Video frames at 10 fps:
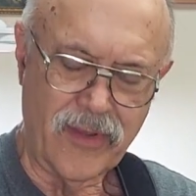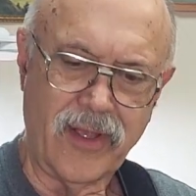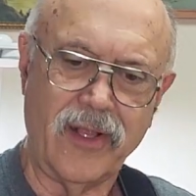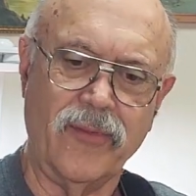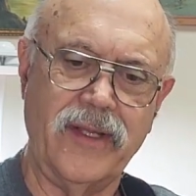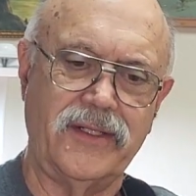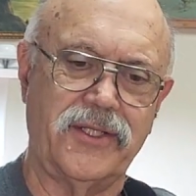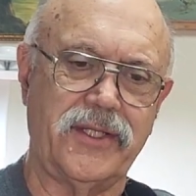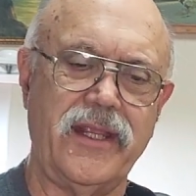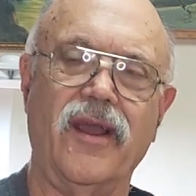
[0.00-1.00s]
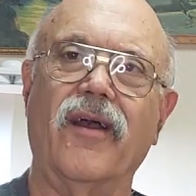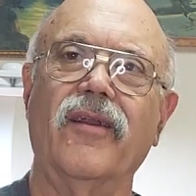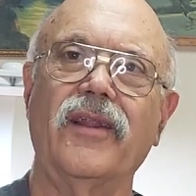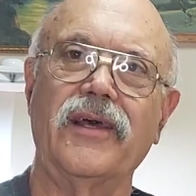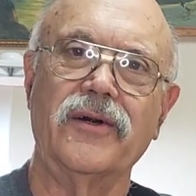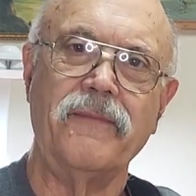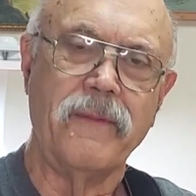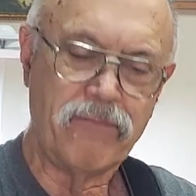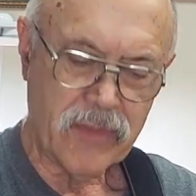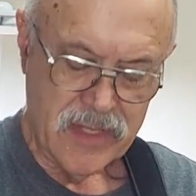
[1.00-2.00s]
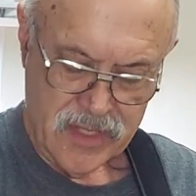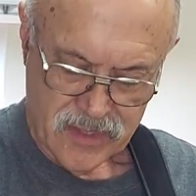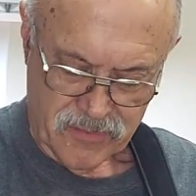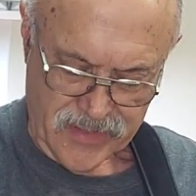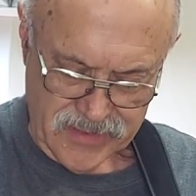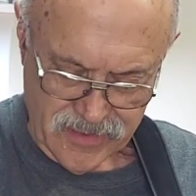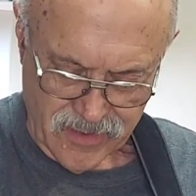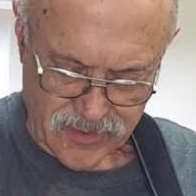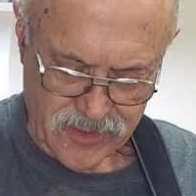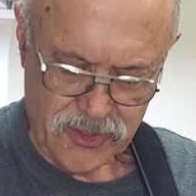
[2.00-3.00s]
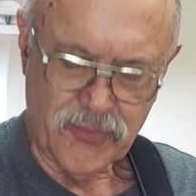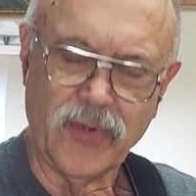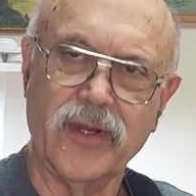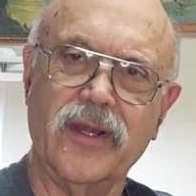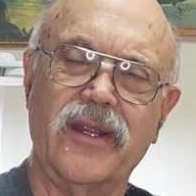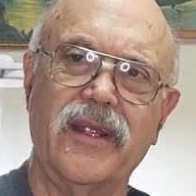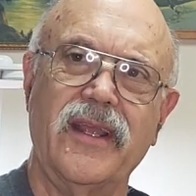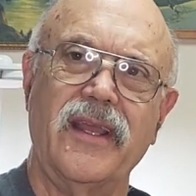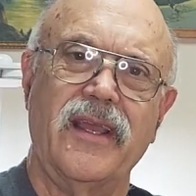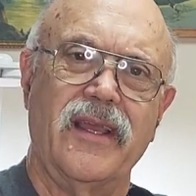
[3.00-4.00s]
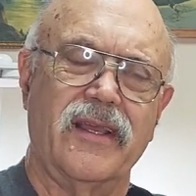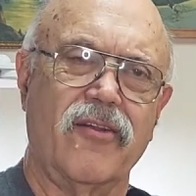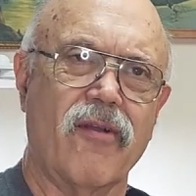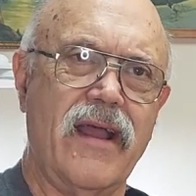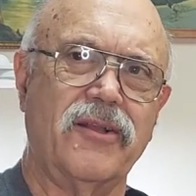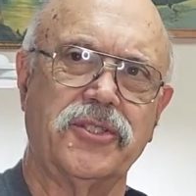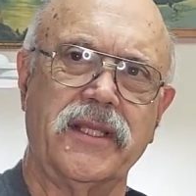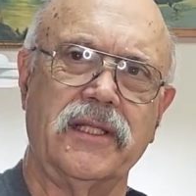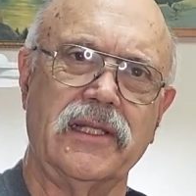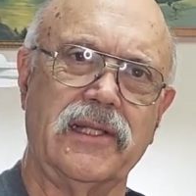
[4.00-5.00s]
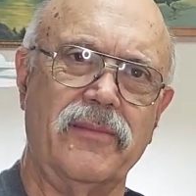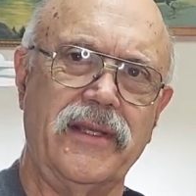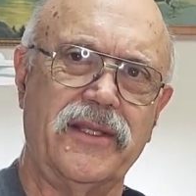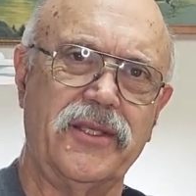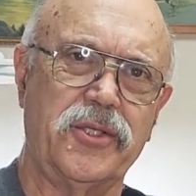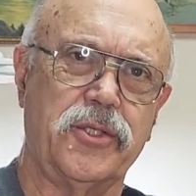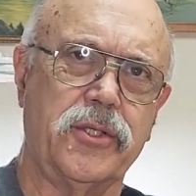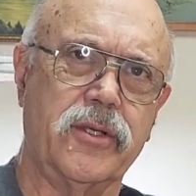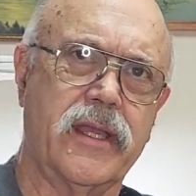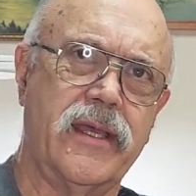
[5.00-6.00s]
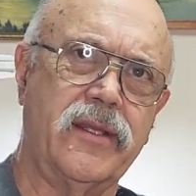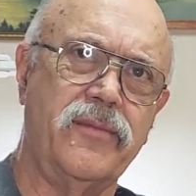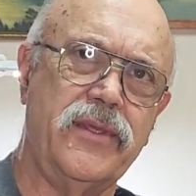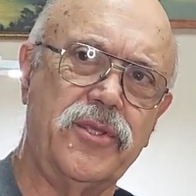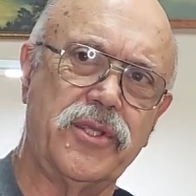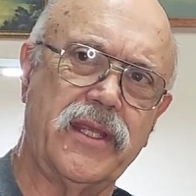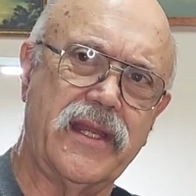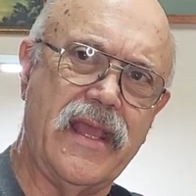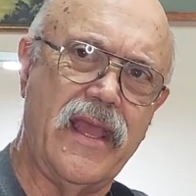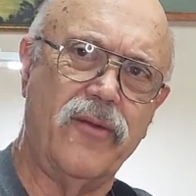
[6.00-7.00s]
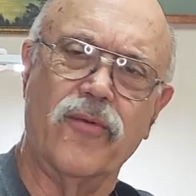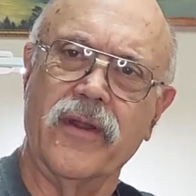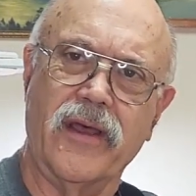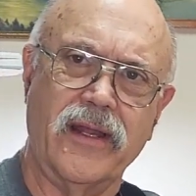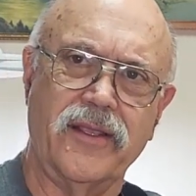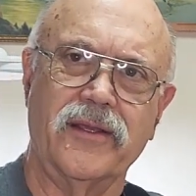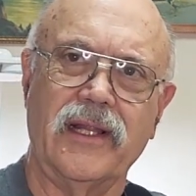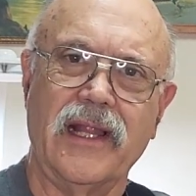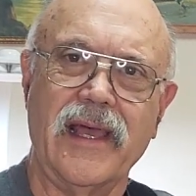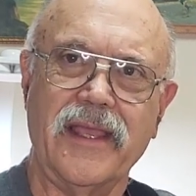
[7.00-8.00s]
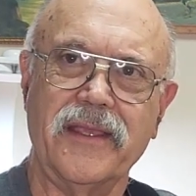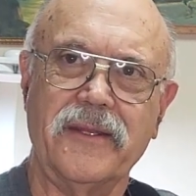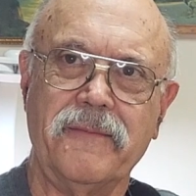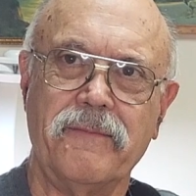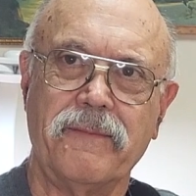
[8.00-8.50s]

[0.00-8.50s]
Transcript: We all went to see Arlo. My daughters were grousing a little bit. This is your kind of music, Dad. We're not going to like it.